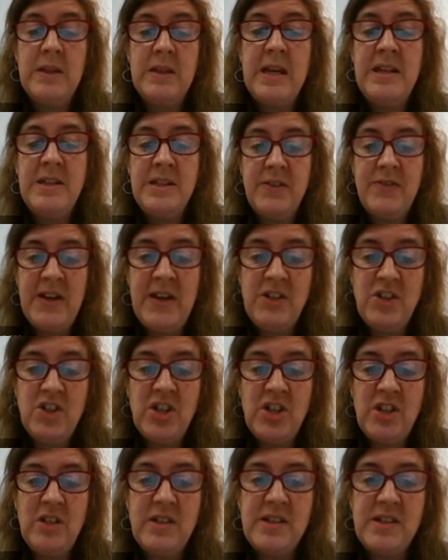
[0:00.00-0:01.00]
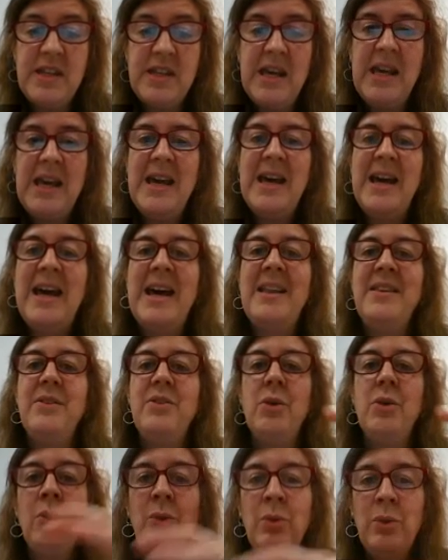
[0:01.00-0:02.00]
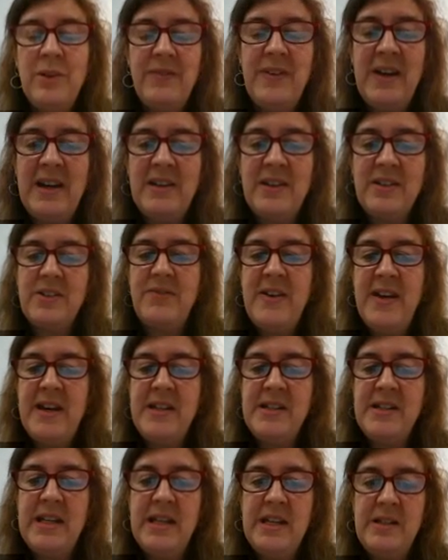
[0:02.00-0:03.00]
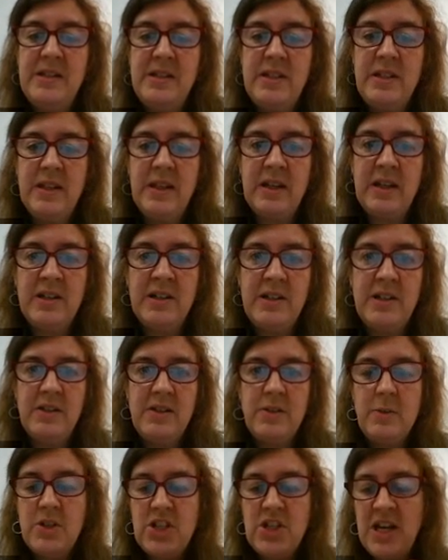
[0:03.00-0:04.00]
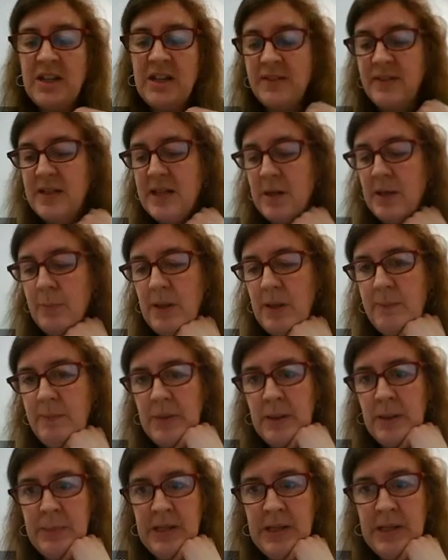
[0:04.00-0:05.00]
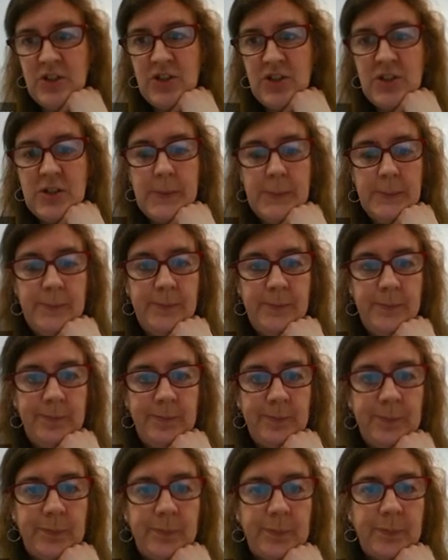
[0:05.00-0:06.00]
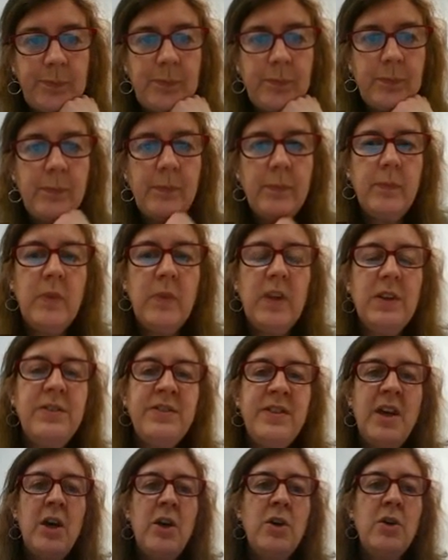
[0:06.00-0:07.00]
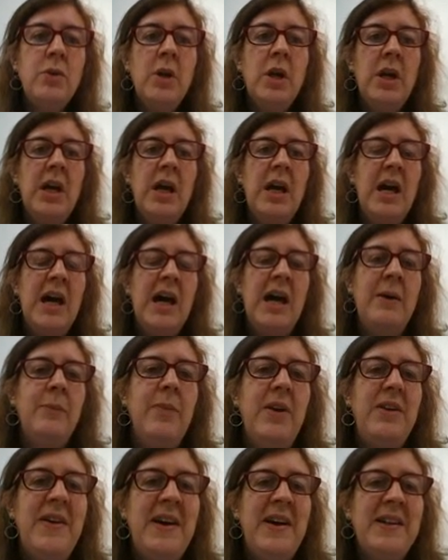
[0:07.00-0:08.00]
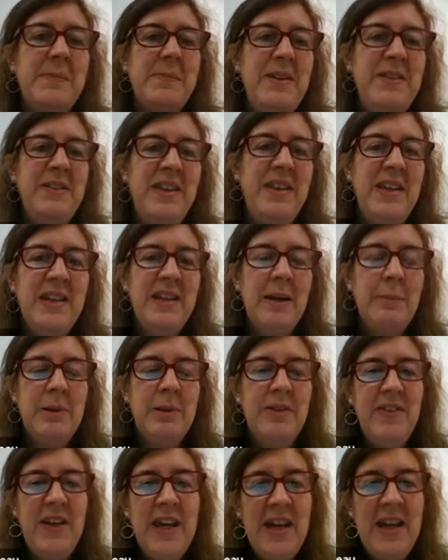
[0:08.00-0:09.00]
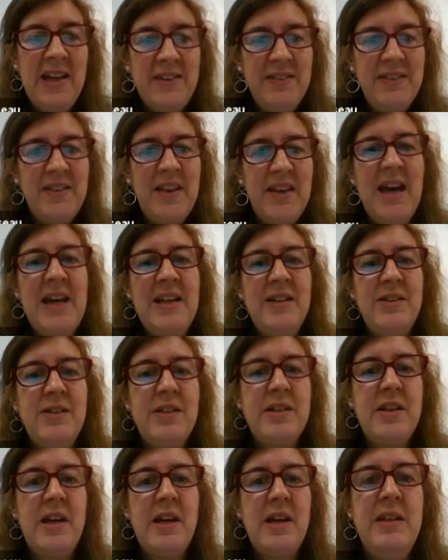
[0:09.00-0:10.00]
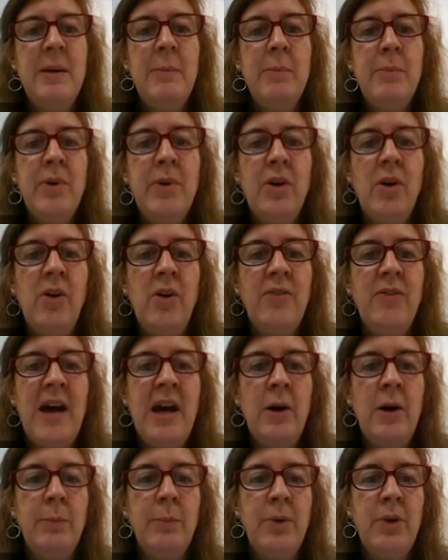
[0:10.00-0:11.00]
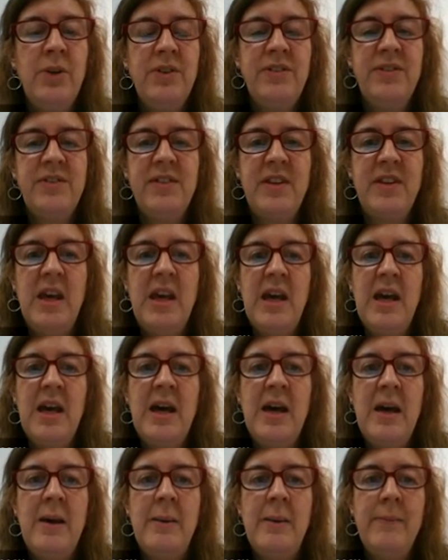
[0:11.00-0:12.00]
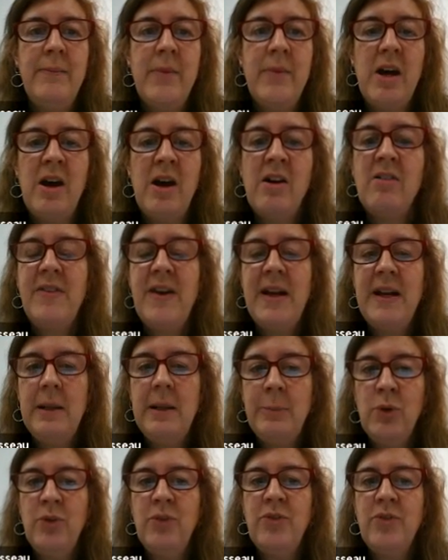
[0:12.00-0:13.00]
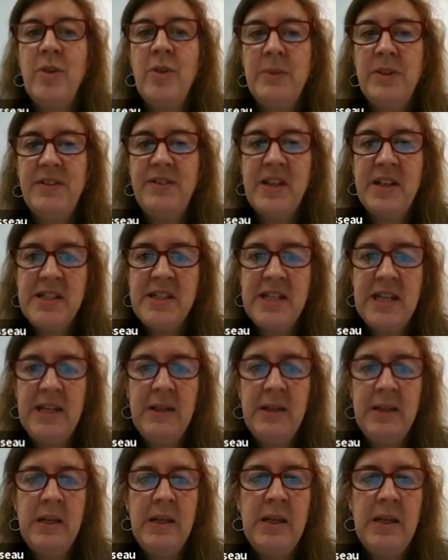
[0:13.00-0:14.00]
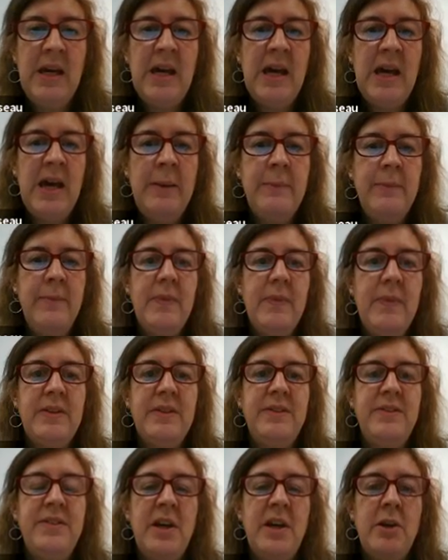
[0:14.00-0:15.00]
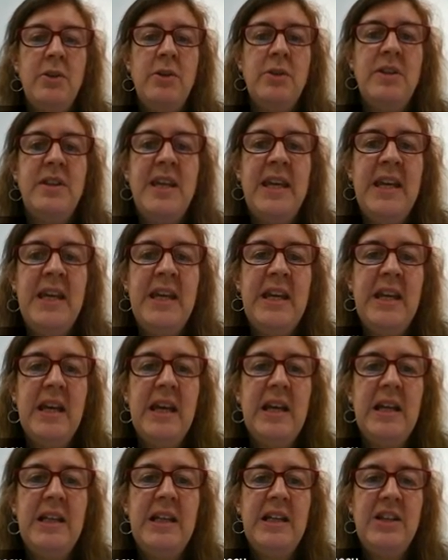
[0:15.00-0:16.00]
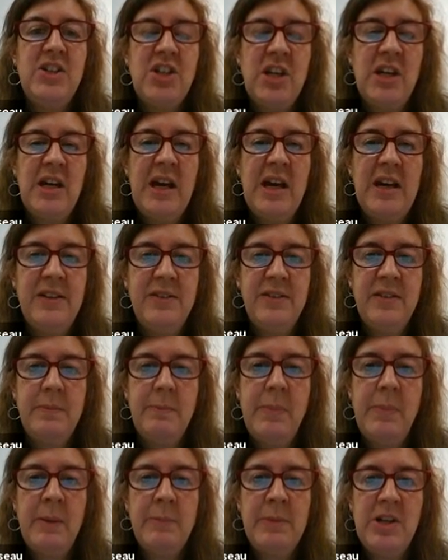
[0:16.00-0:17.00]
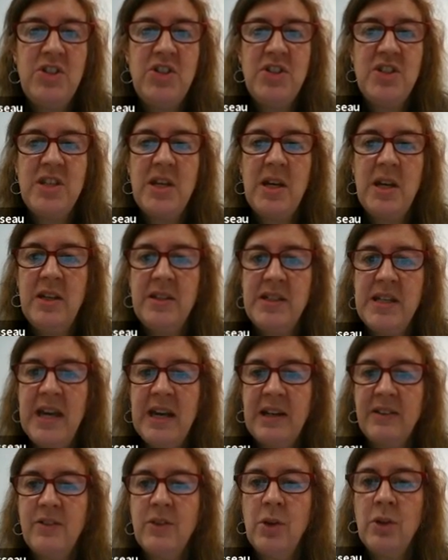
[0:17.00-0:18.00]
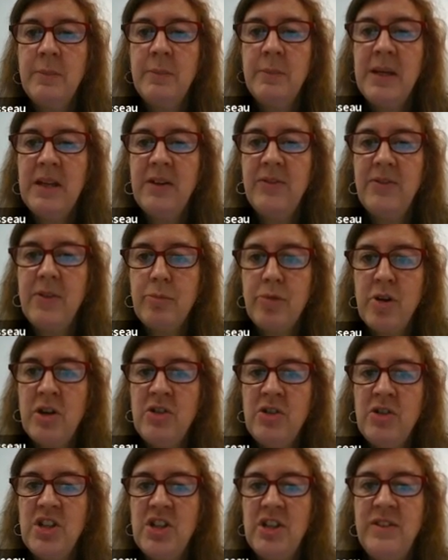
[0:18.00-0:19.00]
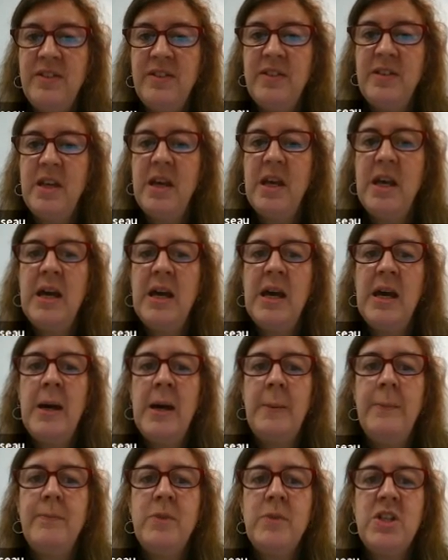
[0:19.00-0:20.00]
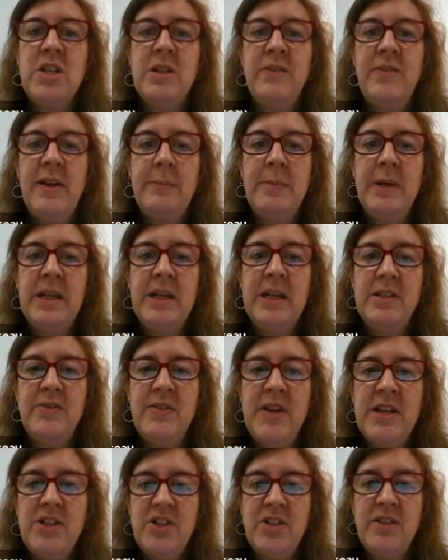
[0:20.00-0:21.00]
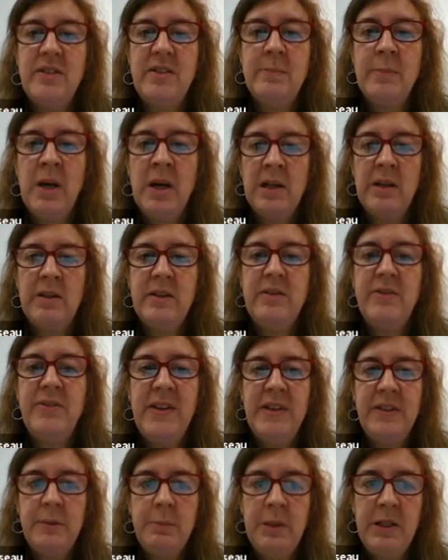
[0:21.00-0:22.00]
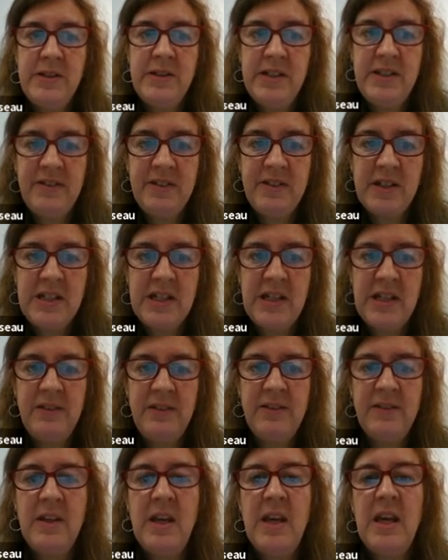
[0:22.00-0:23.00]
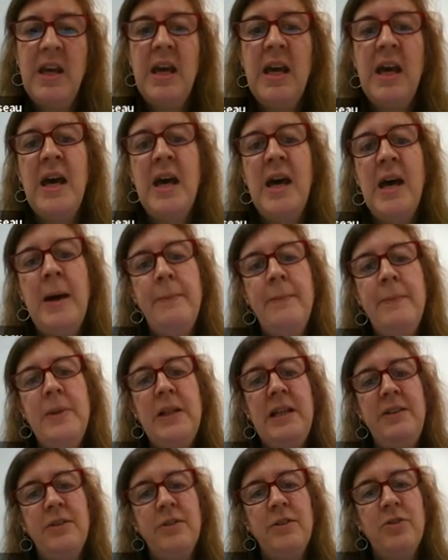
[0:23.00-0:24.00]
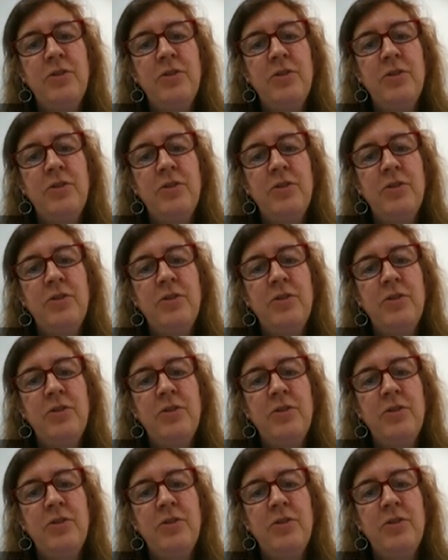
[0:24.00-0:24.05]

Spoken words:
interventions, and all of that fed into the guidance which has now been published. So we've had a busy couple of years, and a number of outputs are available from the study. So Alicia has published her taxonomy of approaches to developing interventions in pilot and feasibility studies. Liz